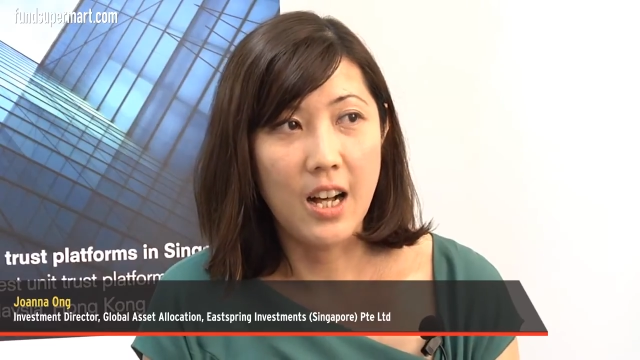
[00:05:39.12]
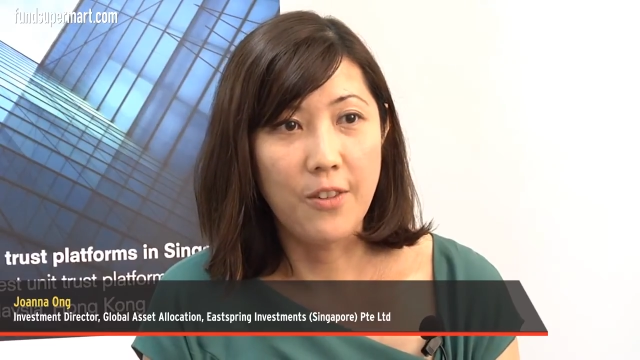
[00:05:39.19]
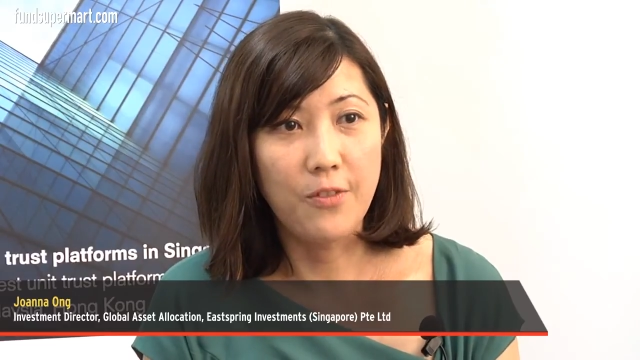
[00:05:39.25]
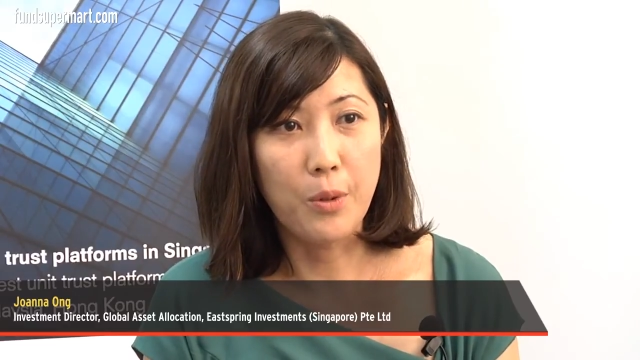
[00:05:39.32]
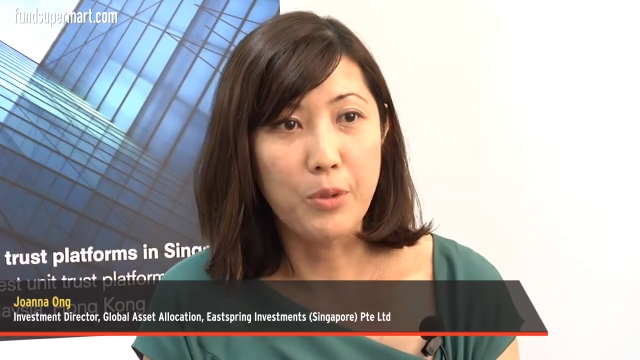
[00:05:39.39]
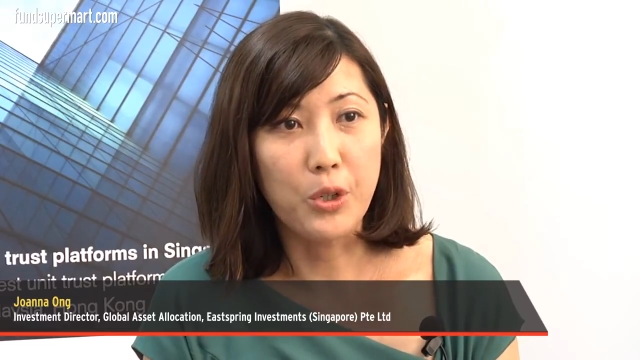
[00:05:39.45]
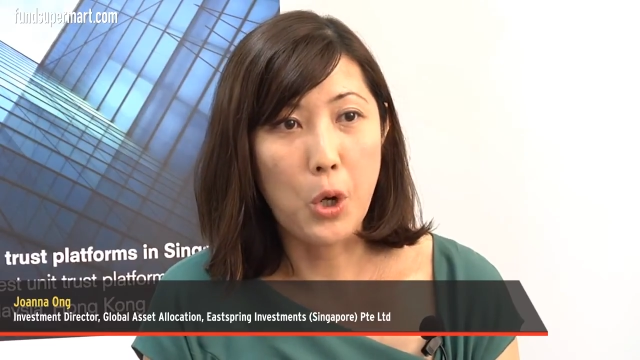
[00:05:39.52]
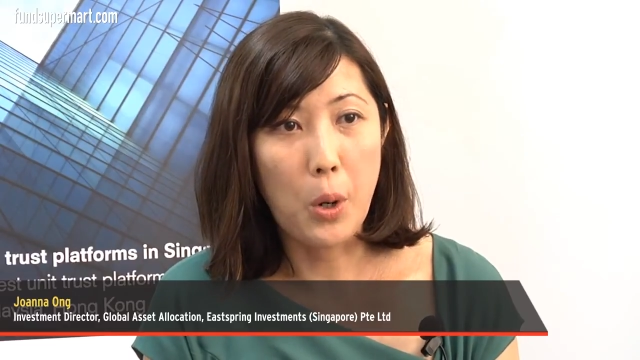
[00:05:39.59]

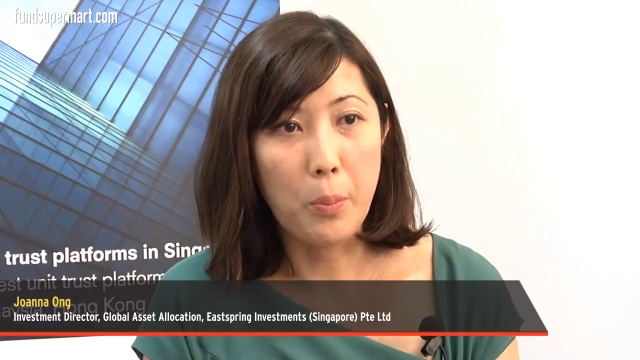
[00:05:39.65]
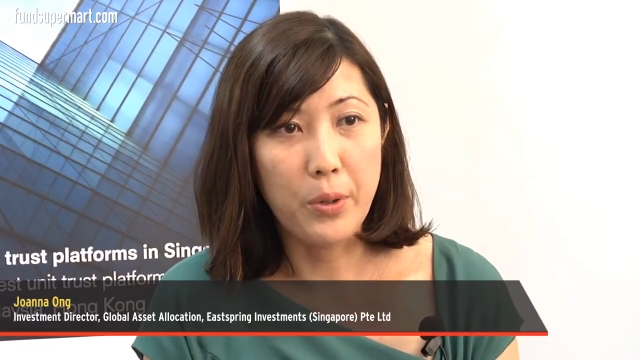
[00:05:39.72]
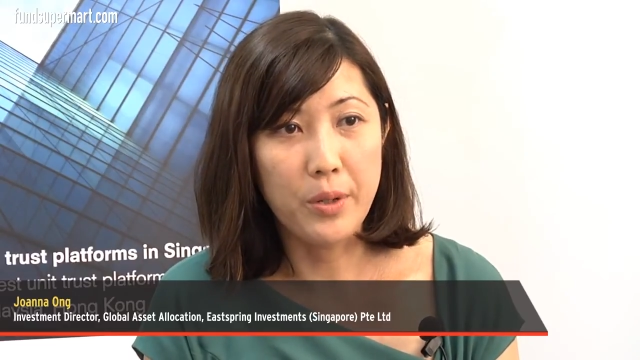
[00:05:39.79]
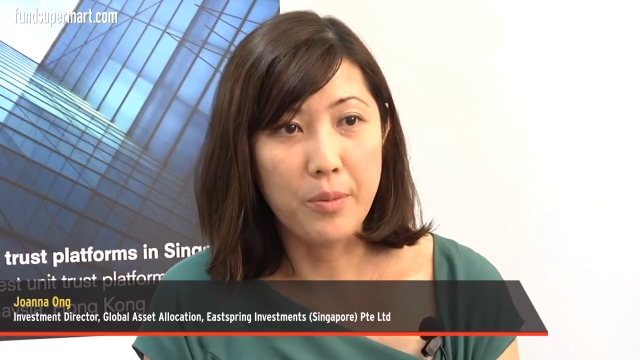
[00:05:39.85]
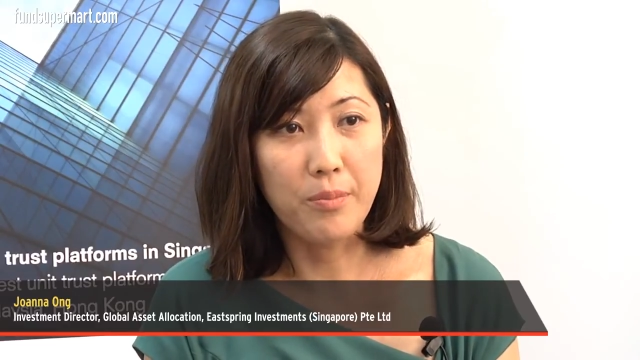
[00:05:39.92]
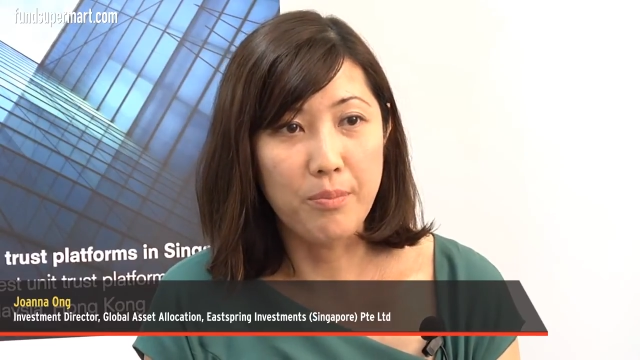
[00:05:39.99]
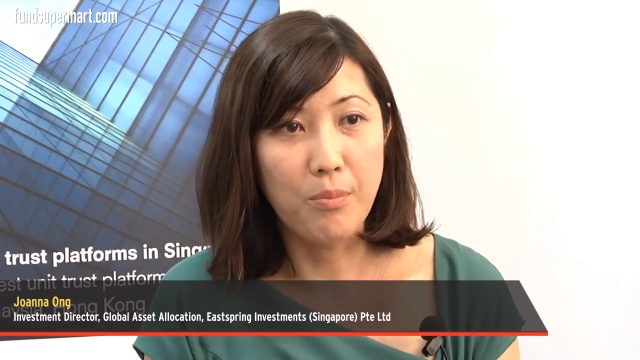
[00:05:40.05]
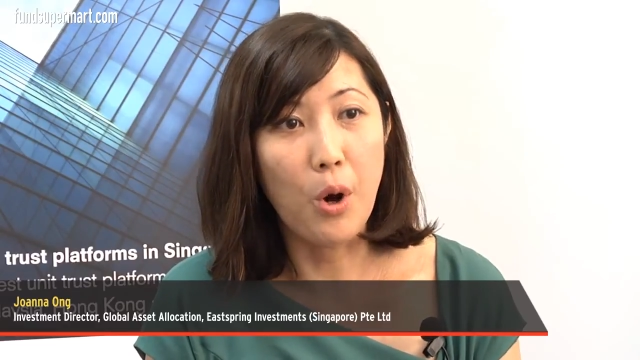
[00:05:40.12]
from the
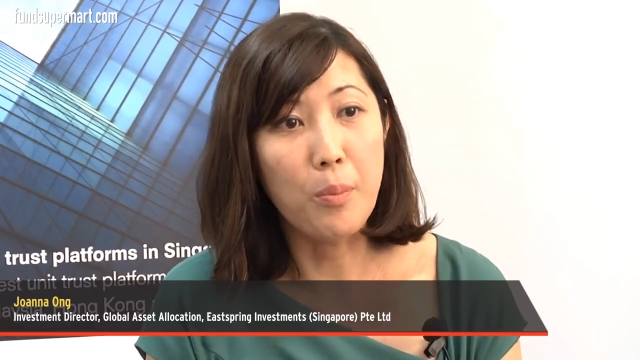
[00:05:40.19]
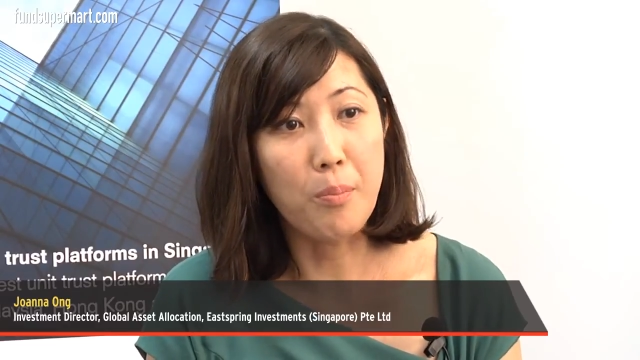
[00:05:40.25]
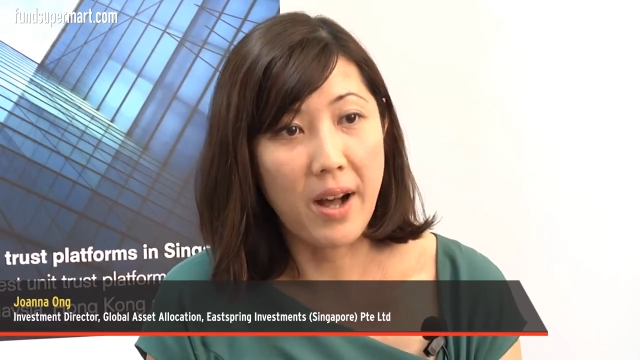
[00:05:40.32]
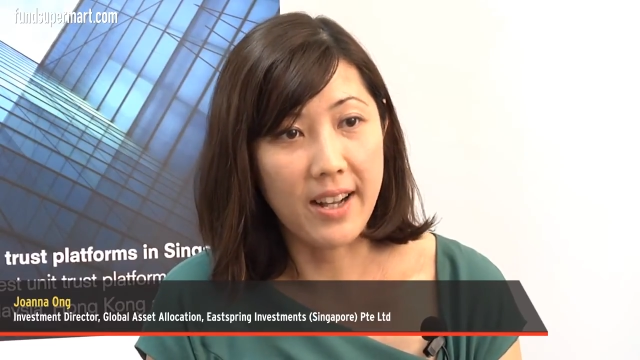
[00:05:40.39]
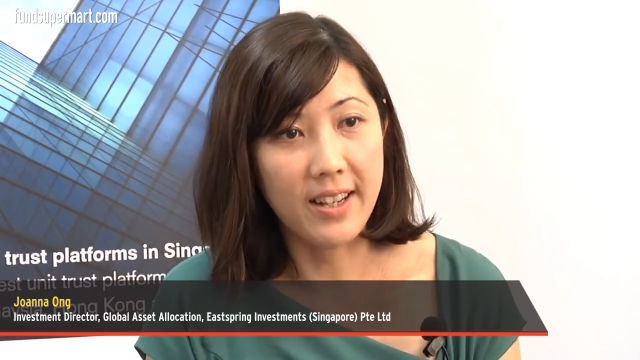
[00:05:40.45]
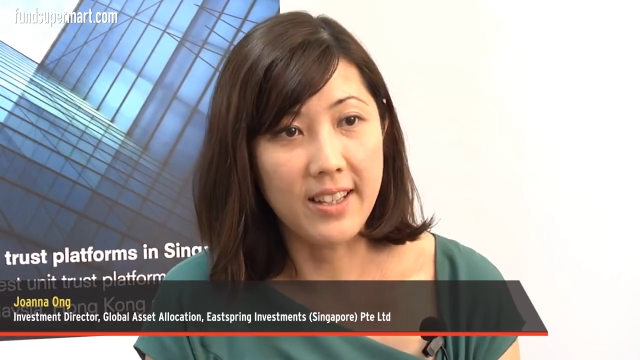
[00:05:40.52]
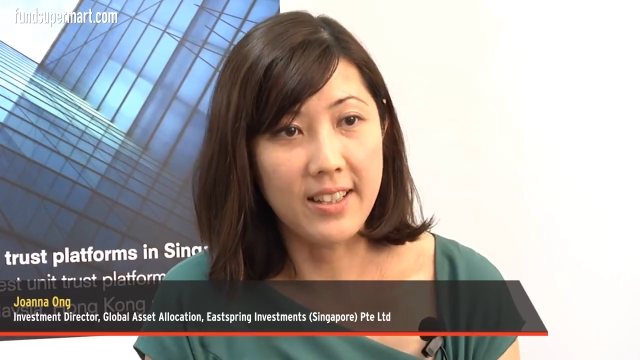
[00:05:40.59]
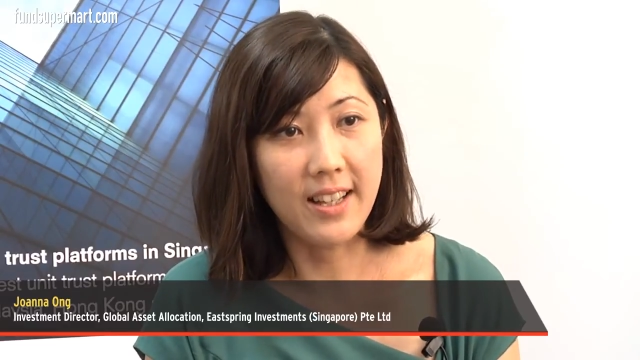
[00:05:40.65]
corporate bond
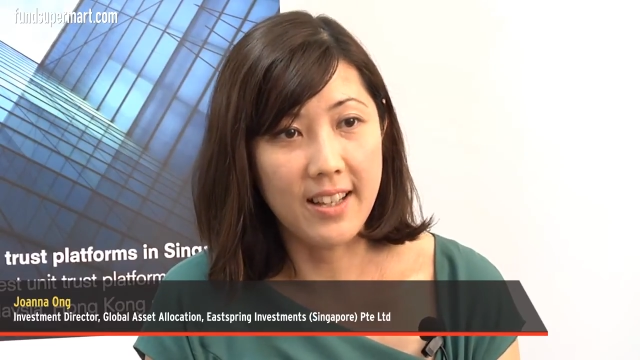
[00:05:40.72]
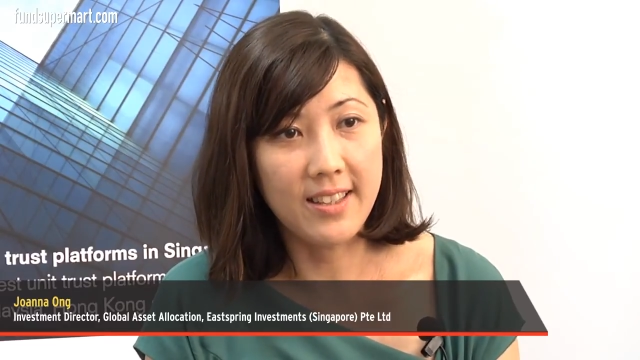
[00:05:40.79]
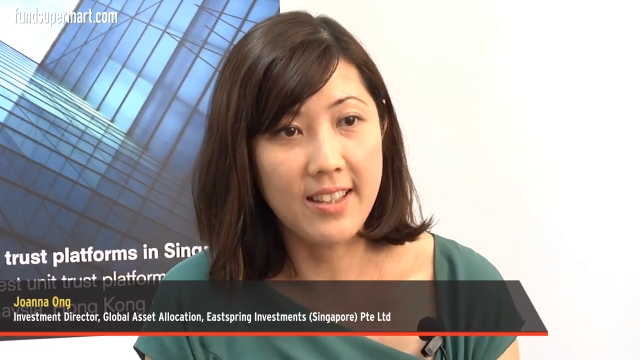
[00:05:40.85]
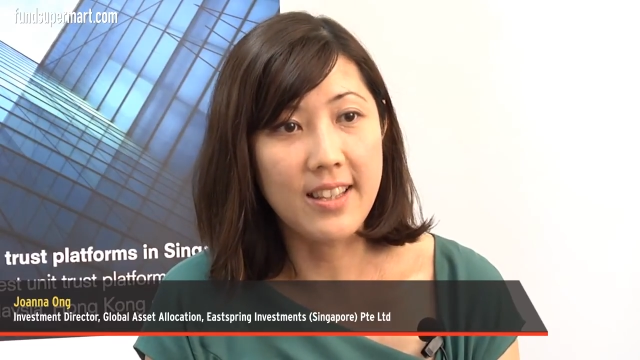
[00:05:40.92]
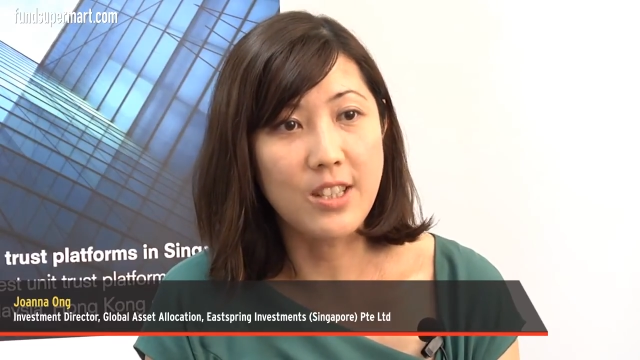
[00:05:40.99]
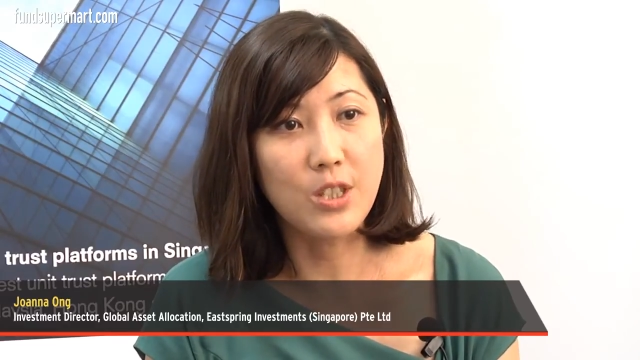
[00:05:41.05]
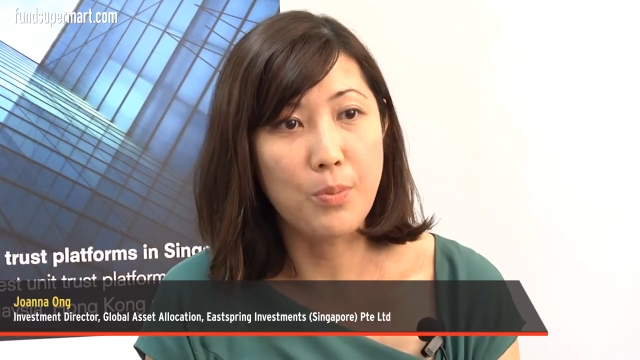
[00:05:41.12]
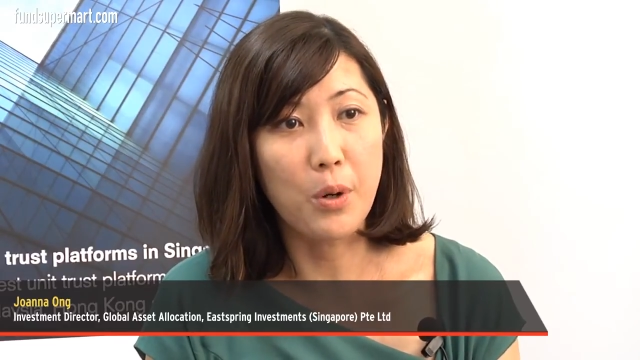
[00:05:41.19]
market, I
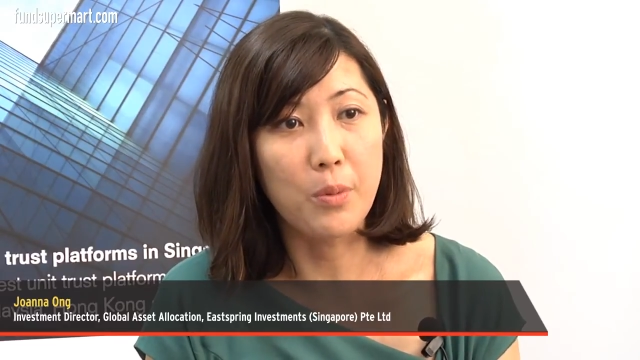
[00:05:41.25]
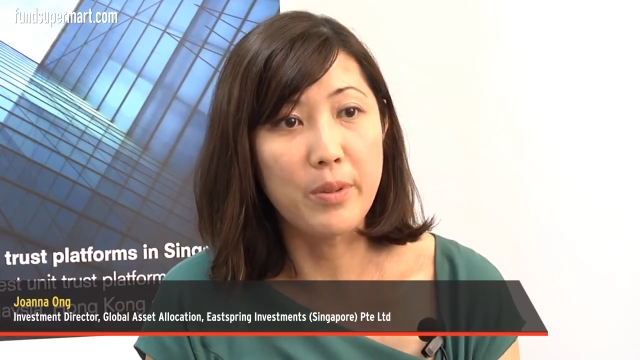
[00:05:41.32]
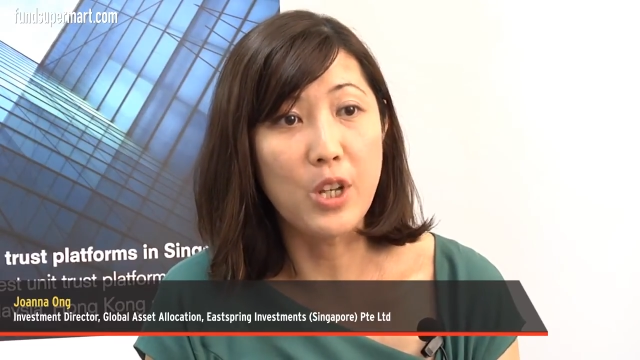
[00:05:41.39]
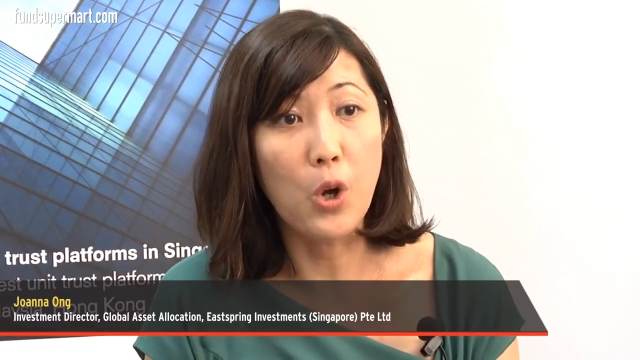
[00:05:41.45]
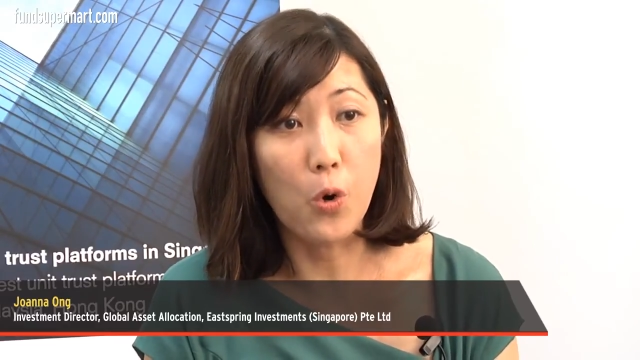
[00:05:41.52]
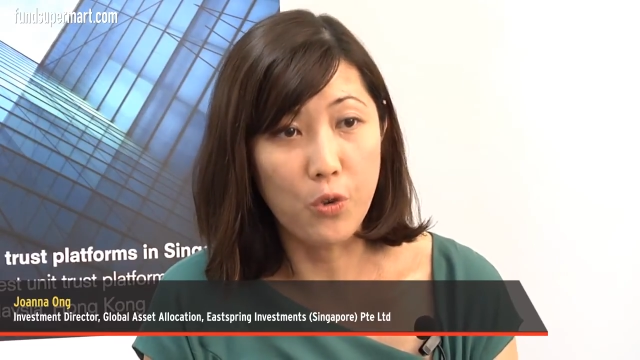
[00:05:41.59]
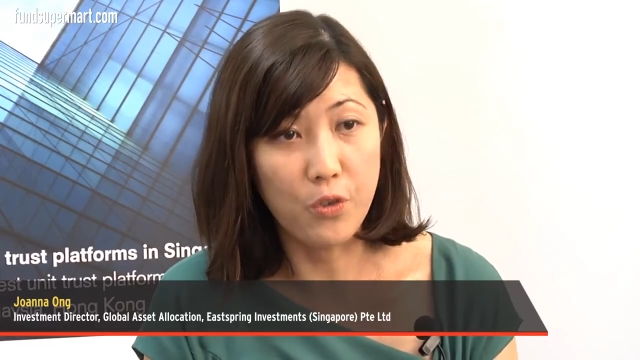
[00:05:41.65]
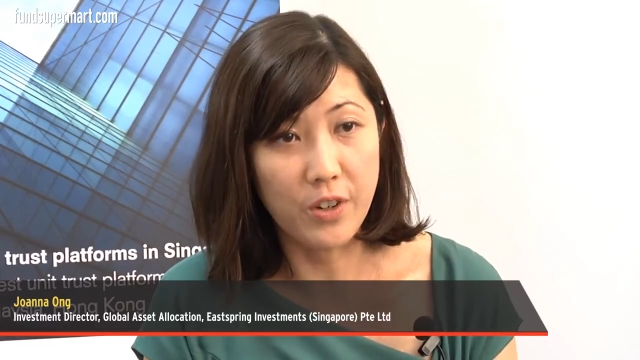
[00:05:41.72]
think that's
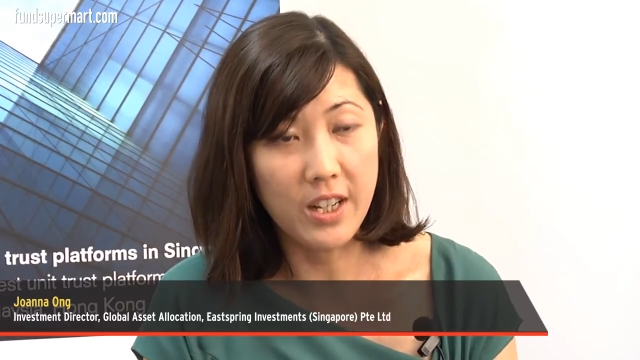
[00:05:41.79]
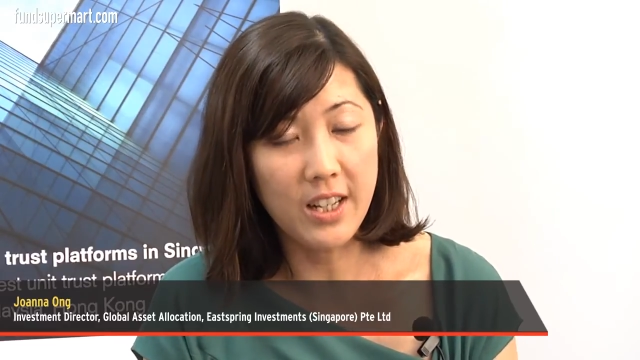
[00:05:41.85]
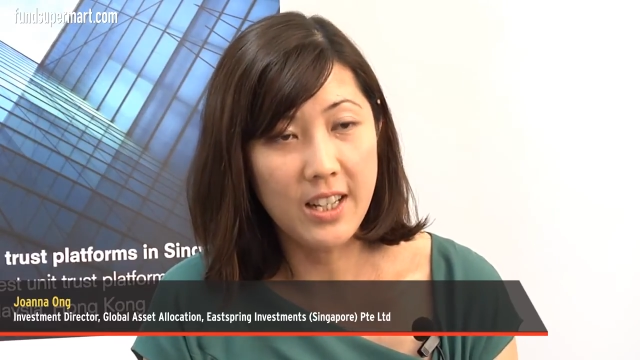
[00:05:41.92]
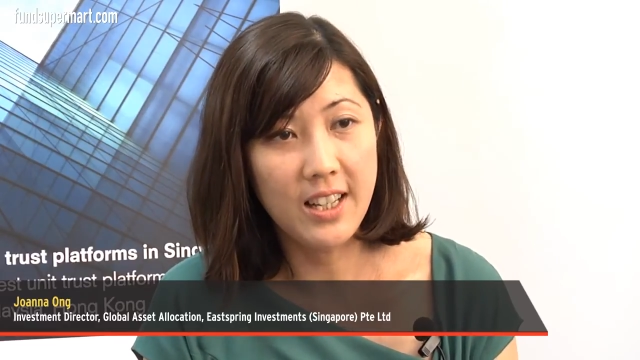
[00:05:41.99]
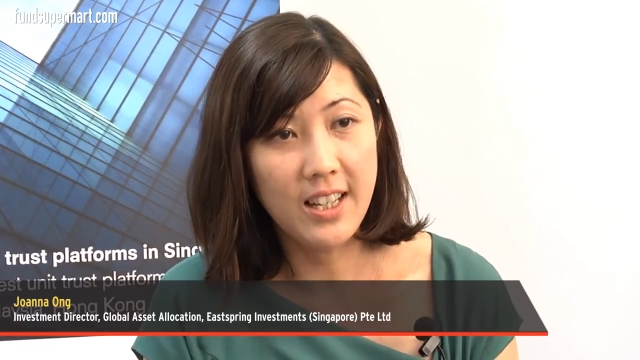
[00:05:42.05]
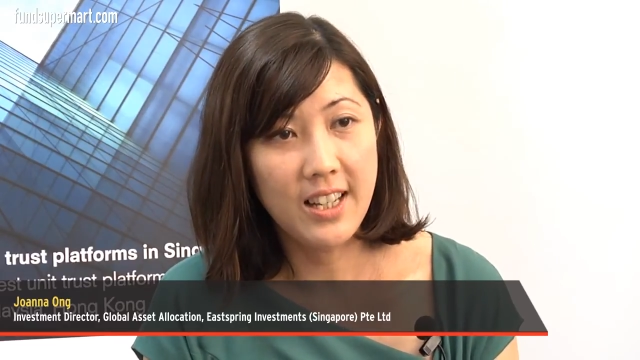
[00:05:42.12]
probably over.